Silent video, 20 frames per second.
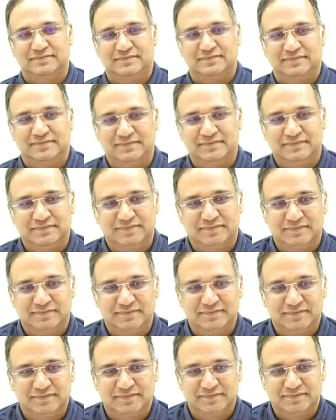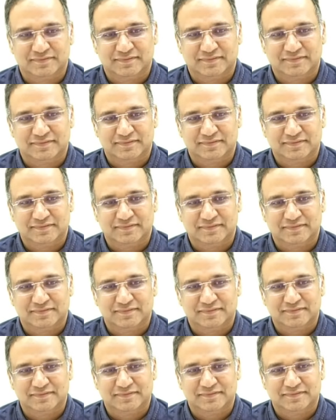
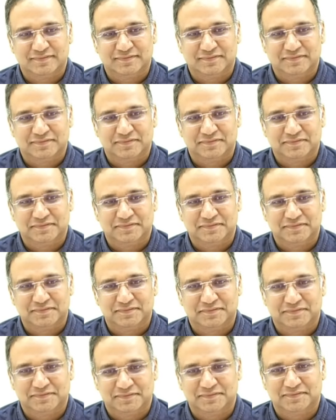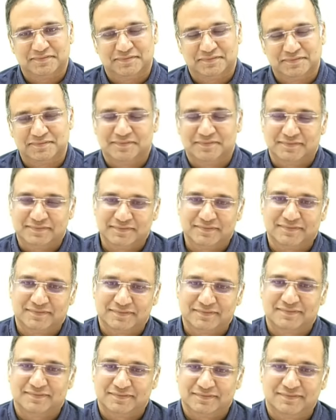
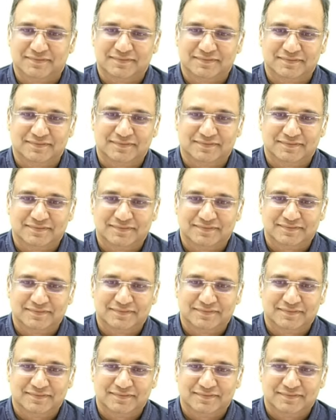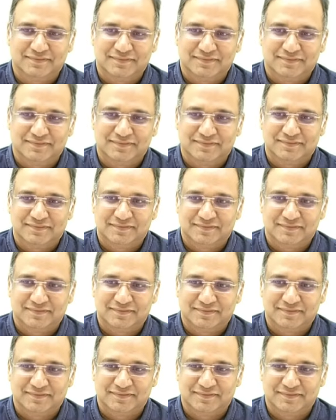
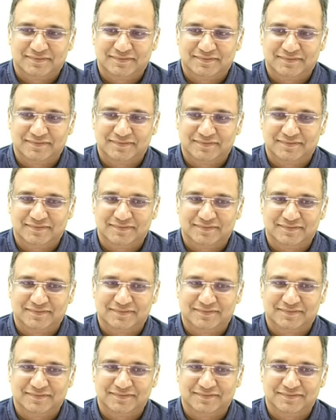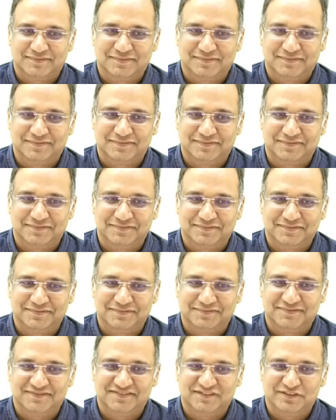(not speaking)